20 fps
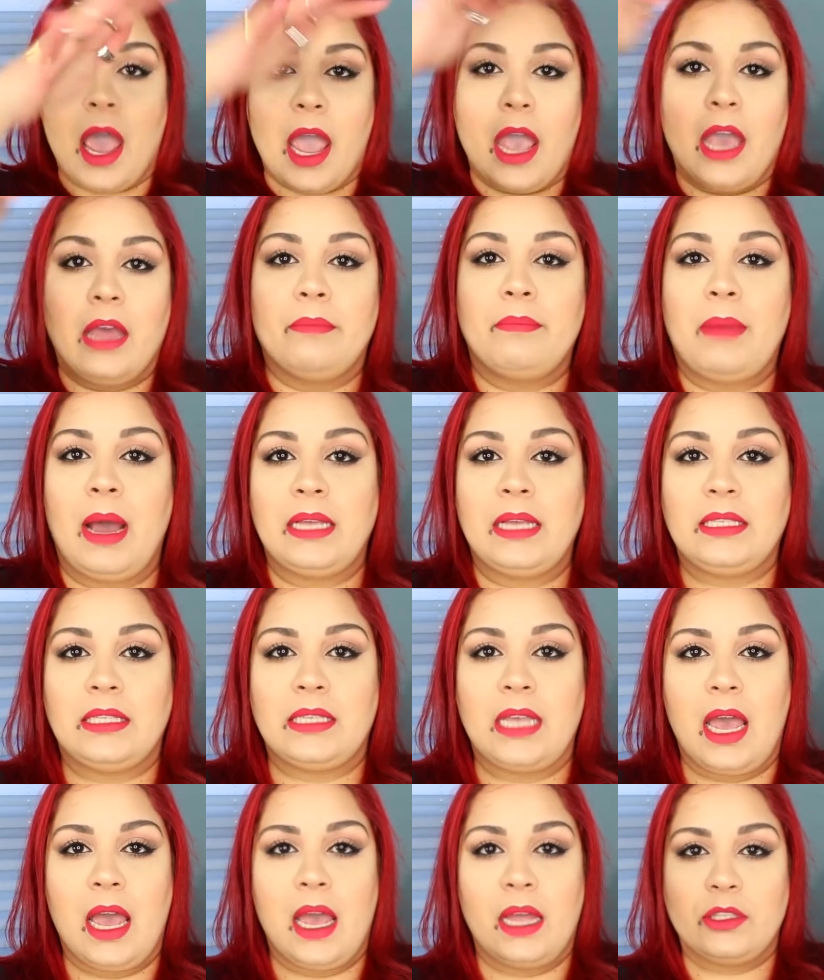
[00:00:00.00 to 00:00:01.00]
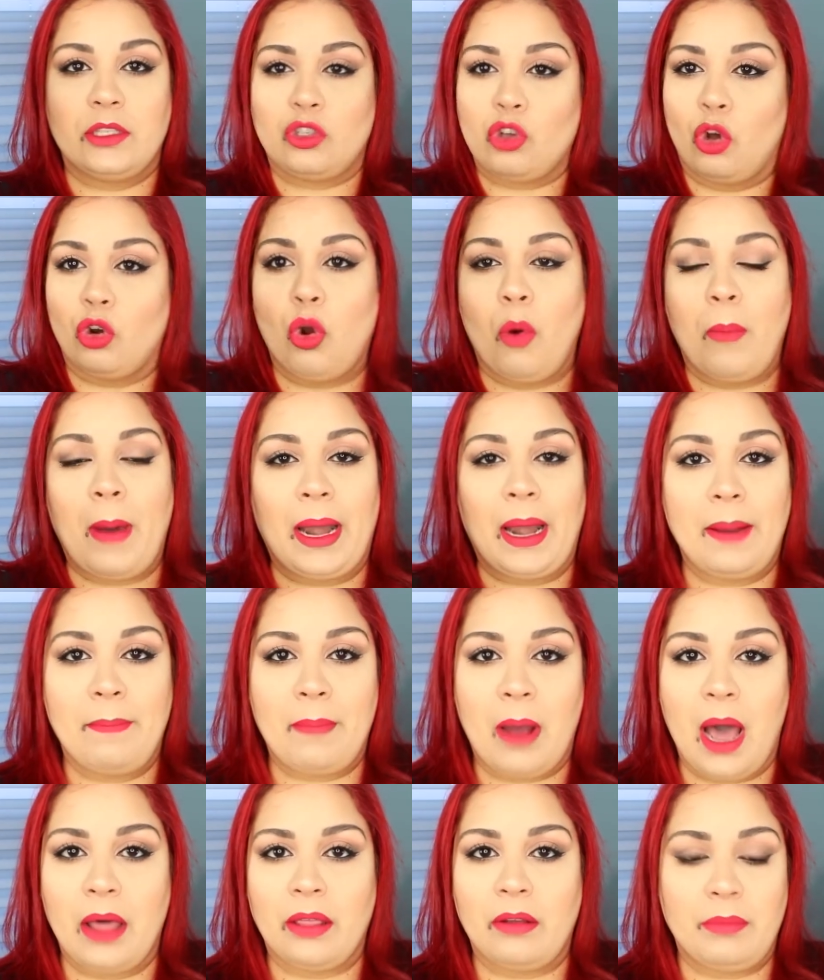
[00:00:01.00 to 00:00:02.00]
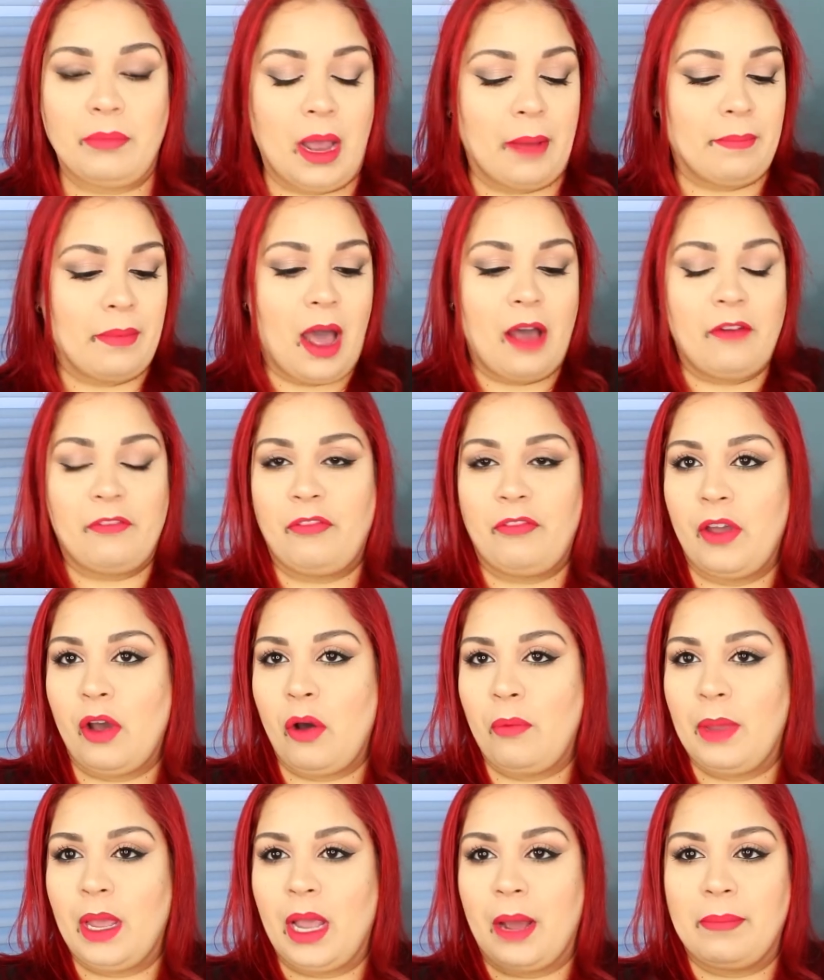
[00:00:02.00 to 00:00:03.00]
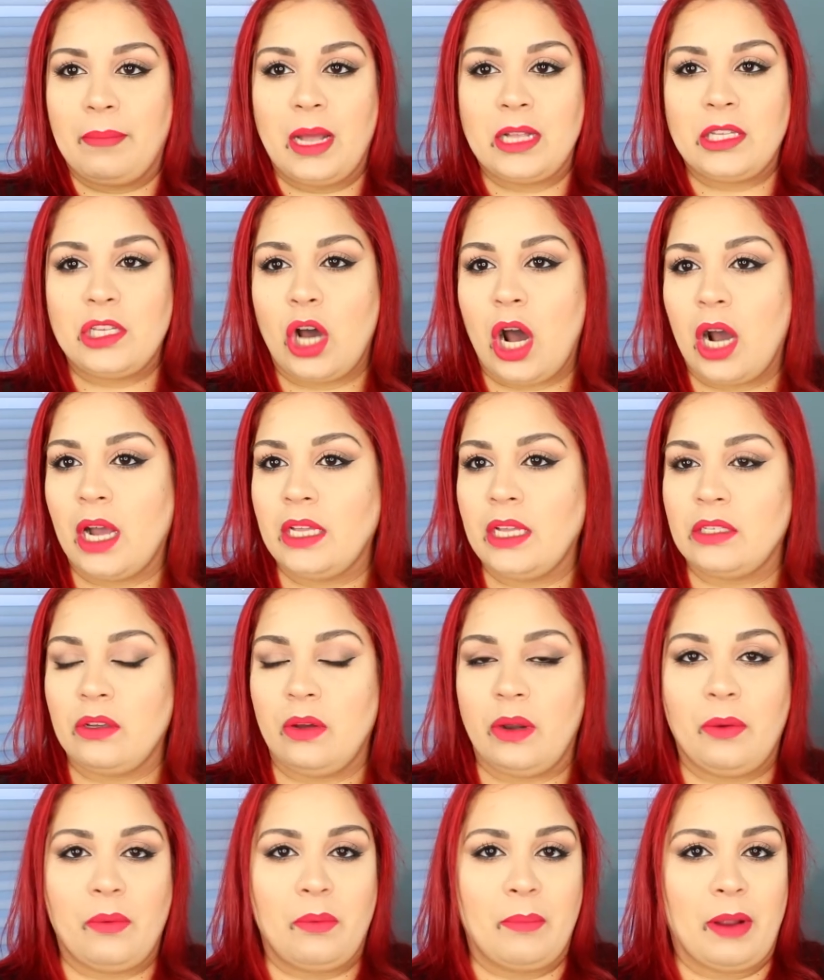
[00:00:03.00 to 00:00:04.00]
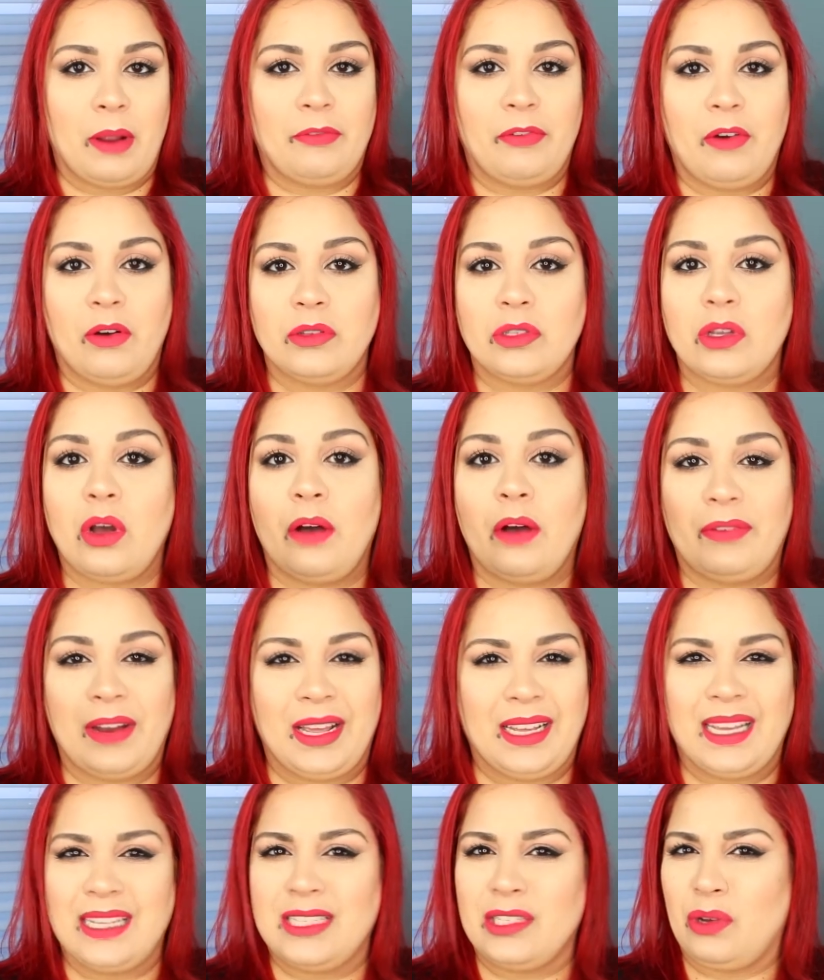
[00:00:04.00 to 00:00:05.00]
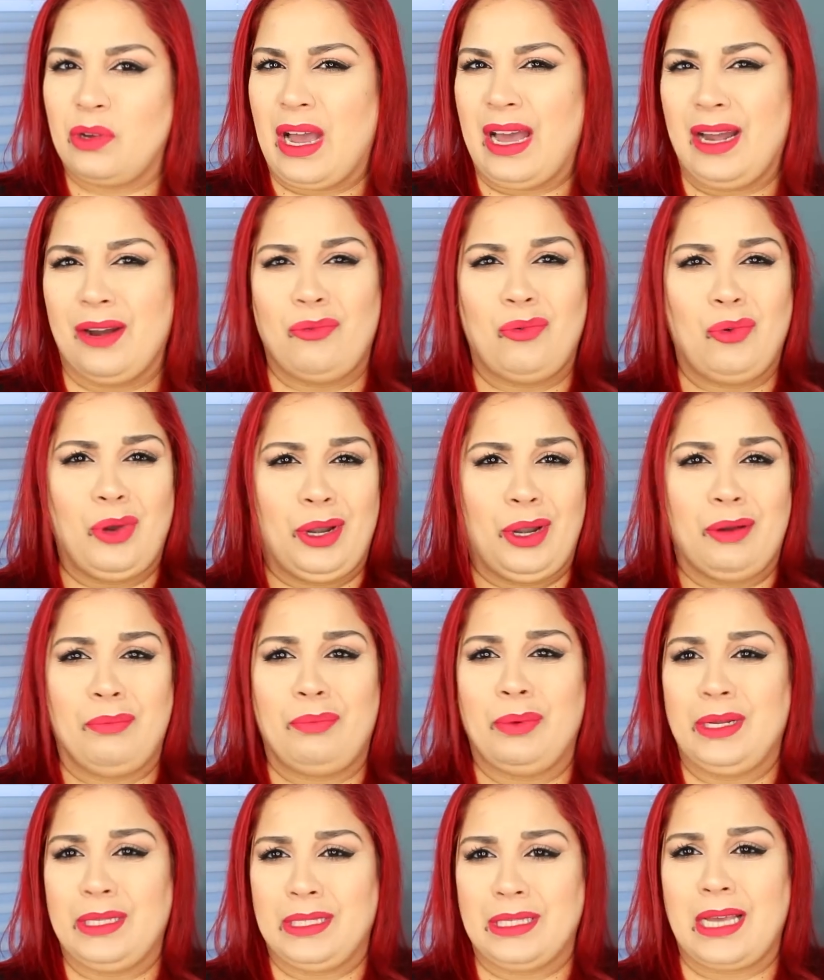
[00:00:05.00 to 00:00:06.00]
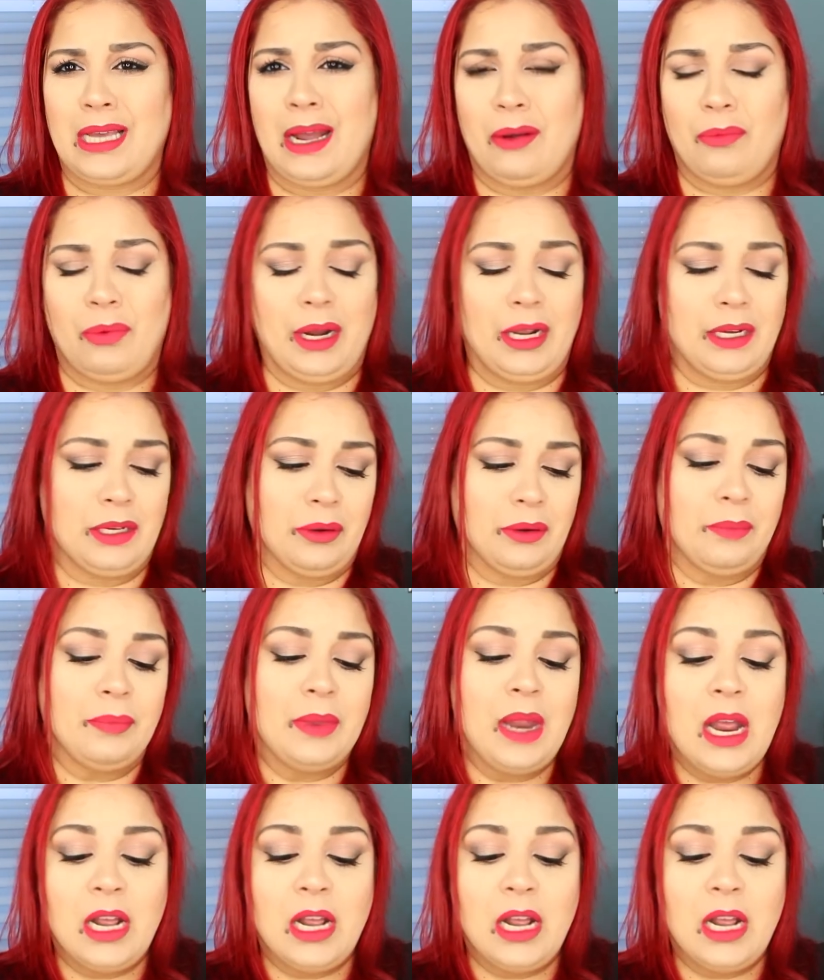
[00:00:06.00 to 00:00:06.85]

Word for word: in my zen, don't nobody bother me. I'm not filming, I'm not talking to anyone, my phone's off. Like, it's kind of weird, but it's kind of what I do.